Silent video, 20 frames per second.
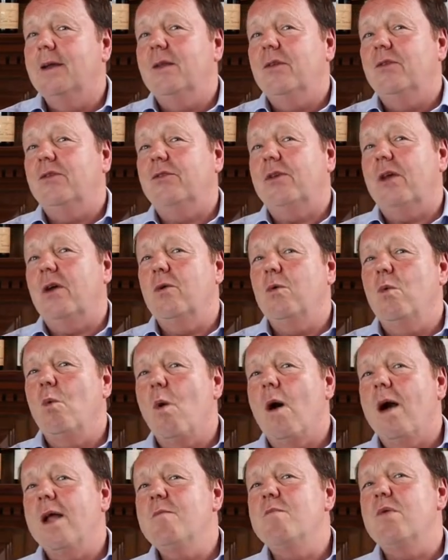So
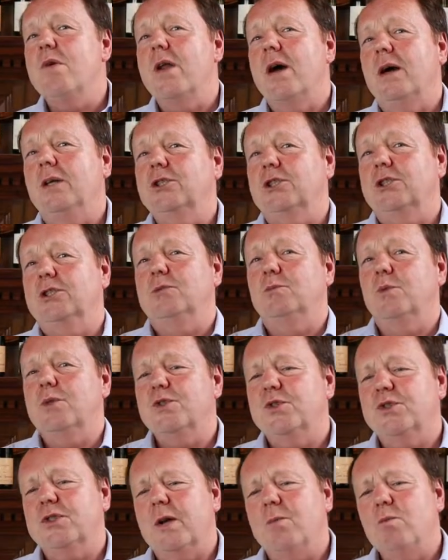wine production was
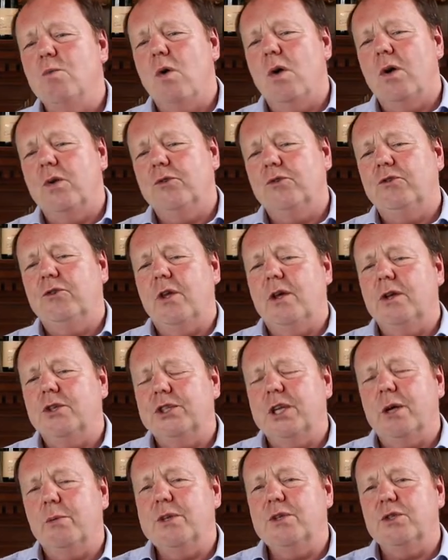somewhat,
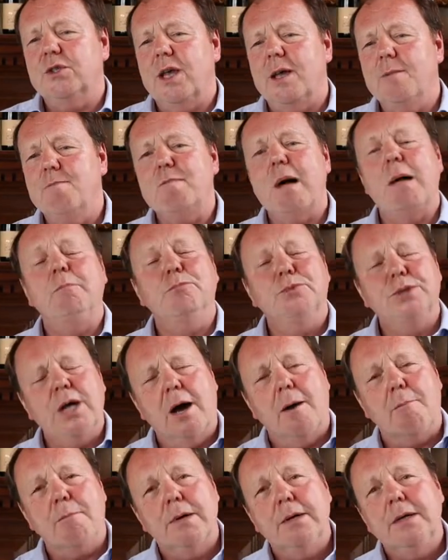shall we say, pumped
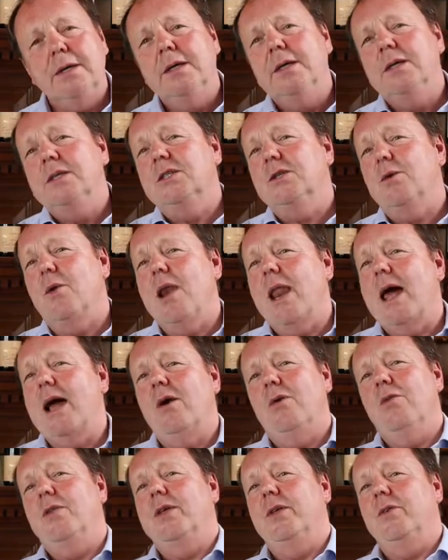up to
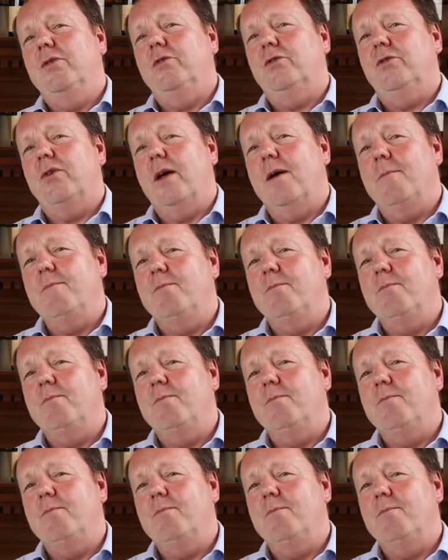allow these